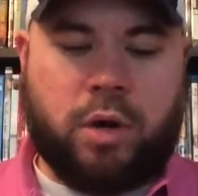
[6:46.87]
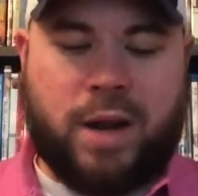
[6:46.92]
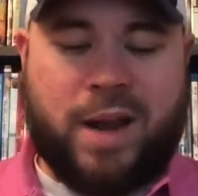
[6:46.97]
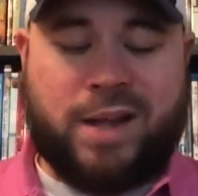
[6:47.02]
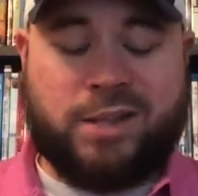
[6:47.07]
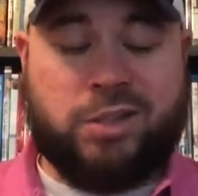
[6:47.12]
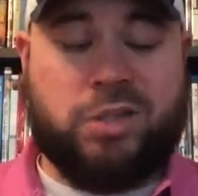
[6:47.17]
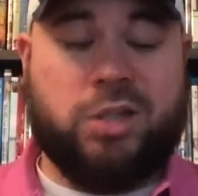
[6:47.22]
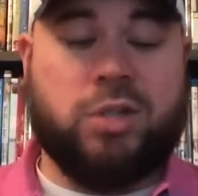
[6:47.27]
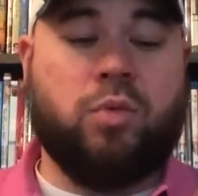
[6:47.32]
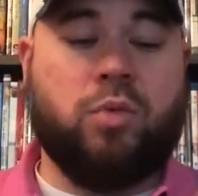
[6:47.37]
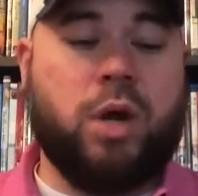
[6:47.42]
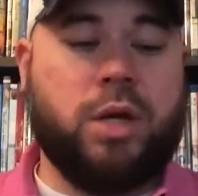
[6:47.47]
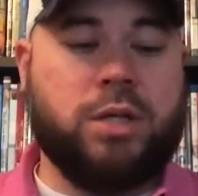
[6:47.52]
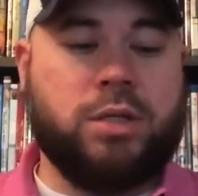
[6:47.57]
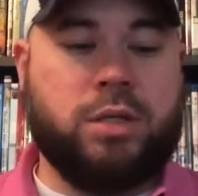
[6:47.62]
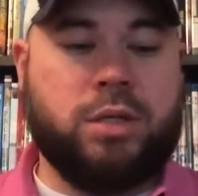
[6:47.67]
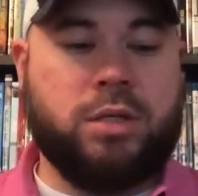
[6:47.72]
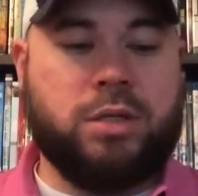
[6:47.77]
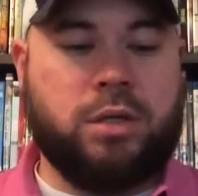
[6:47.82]
I actually just watched
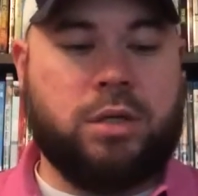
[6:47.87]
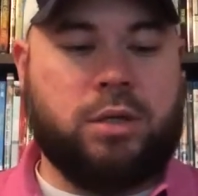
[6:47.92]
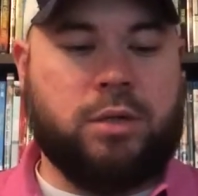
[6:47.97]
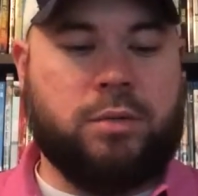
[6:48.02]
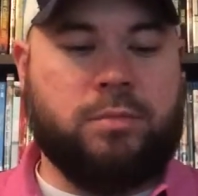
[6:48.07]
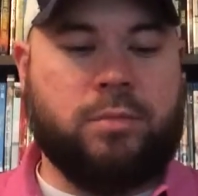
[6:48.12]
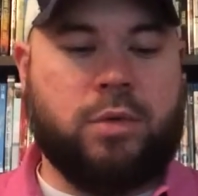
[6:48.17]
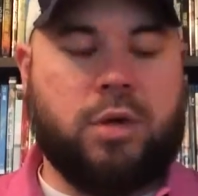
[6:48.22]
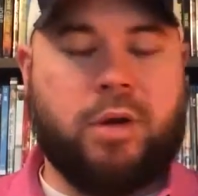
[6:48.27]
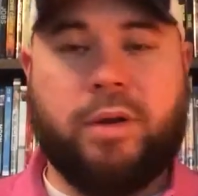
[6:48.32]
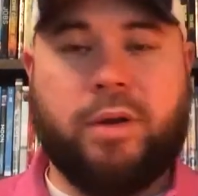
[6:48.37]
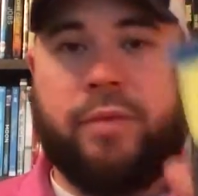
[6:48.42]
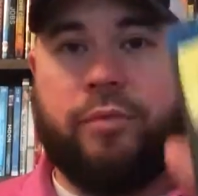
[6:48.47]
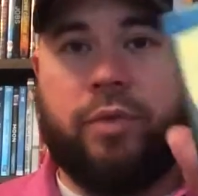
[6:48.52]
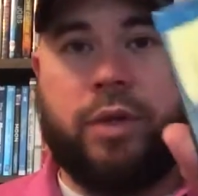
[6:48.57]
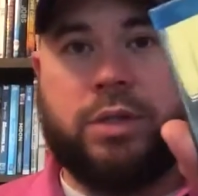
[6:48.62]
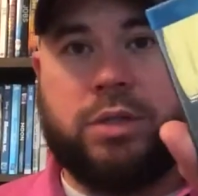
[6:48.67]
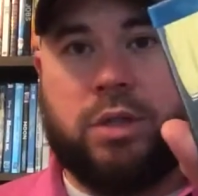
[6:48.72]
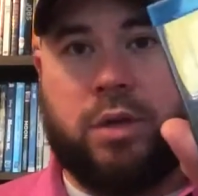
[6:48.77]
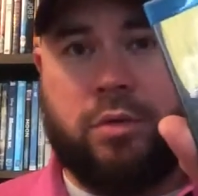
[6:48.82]
this on
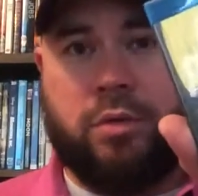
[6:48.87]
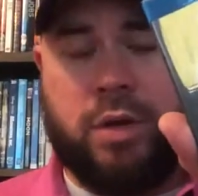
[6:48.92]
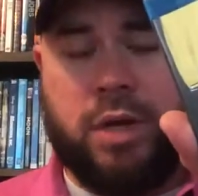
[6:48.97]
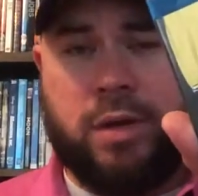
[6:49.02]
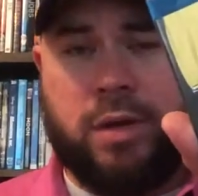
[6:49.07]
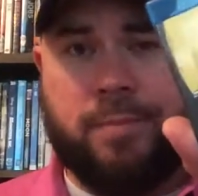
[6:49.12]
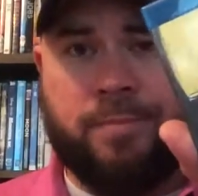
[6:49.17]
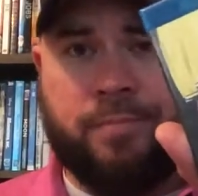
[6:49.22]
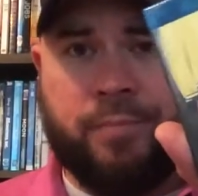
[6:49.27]
Netflix the other day,